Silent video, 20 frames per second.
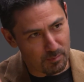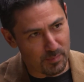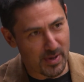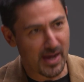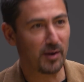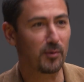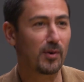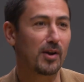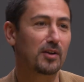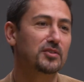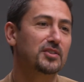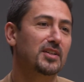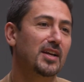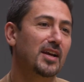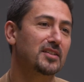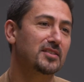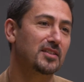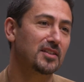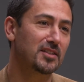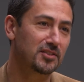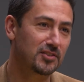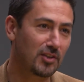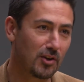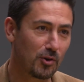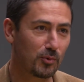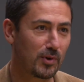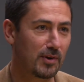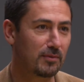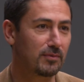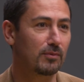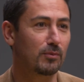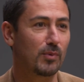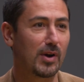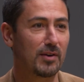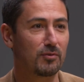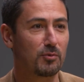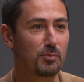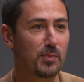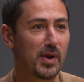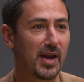background checks and assault
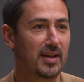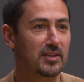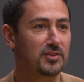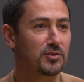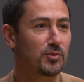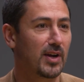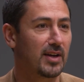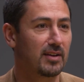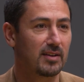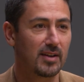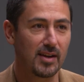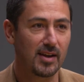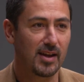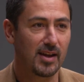rifle bans, right?